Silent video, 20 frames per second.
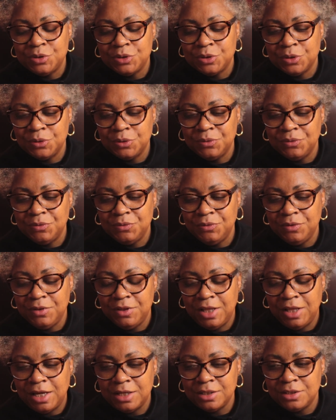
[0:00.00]
to
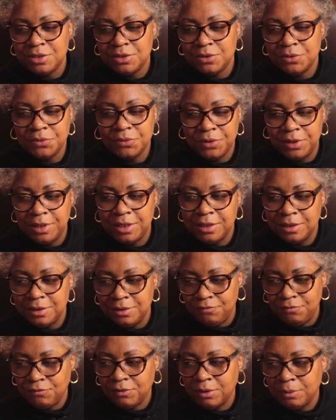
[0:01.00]
that story
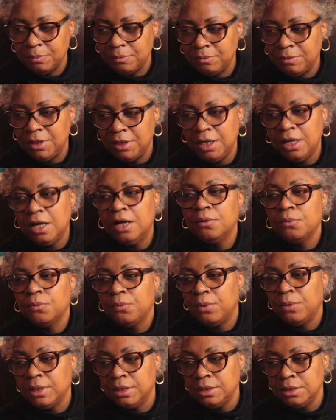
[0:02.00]
from the
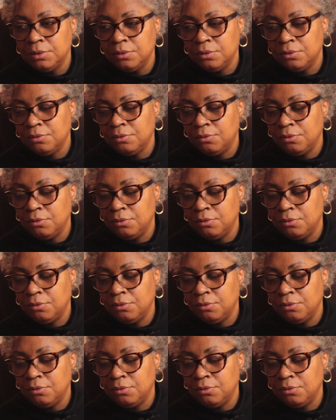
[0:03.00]
one.